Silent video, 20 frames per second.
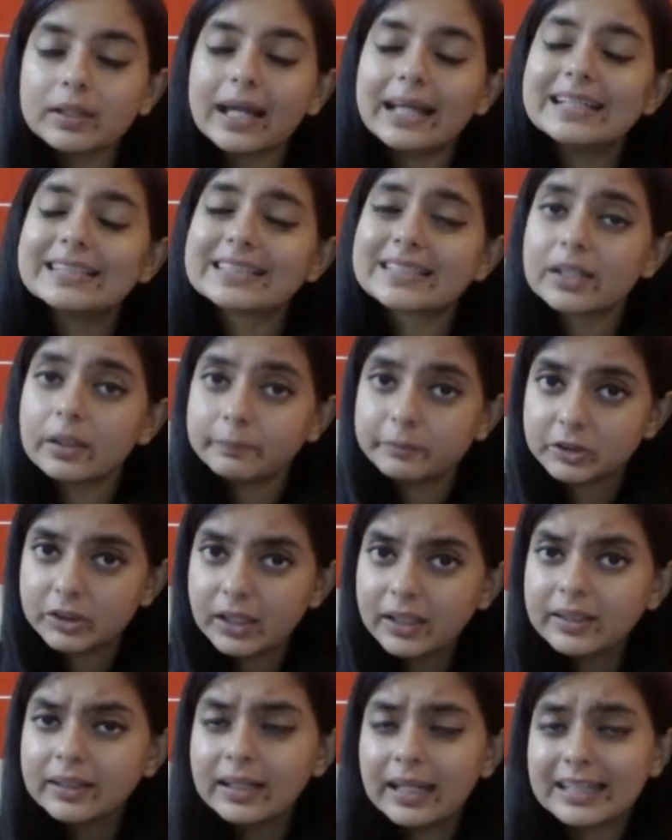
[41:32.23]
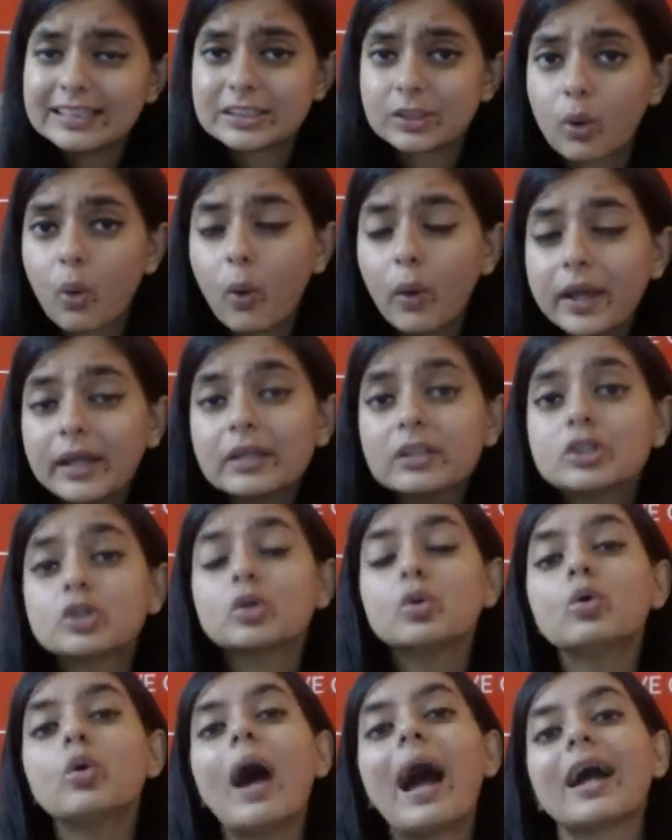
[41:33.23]
the inscription is going
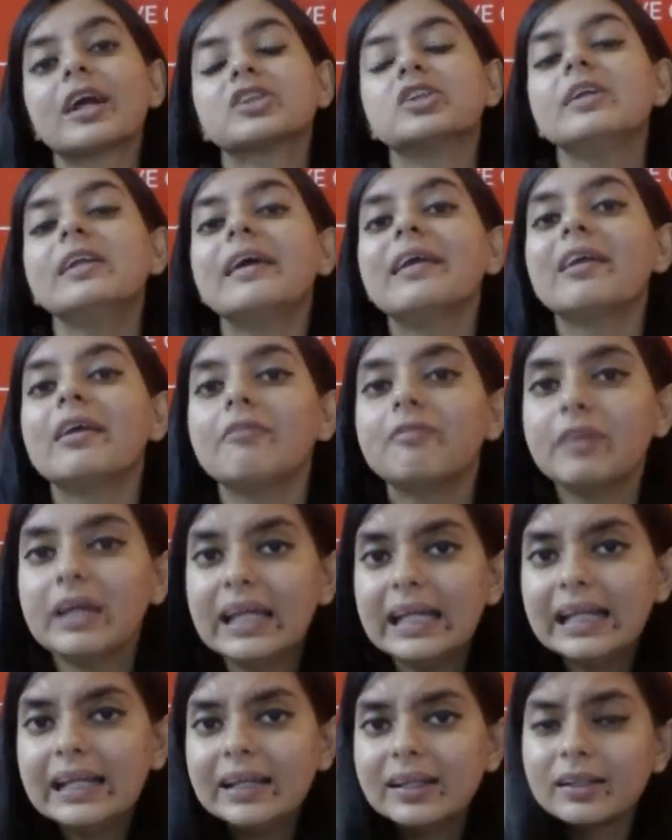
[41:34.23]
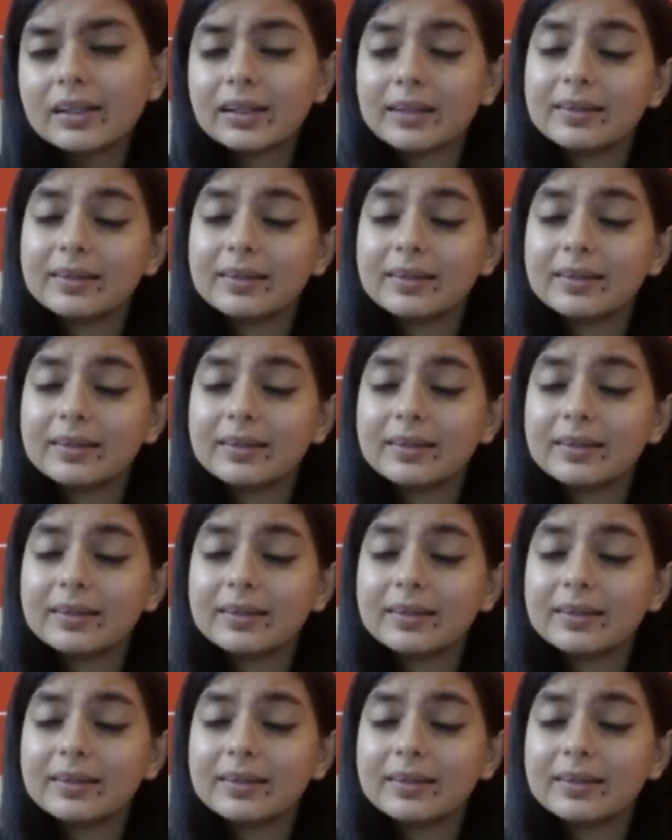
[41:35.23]
to actually reveal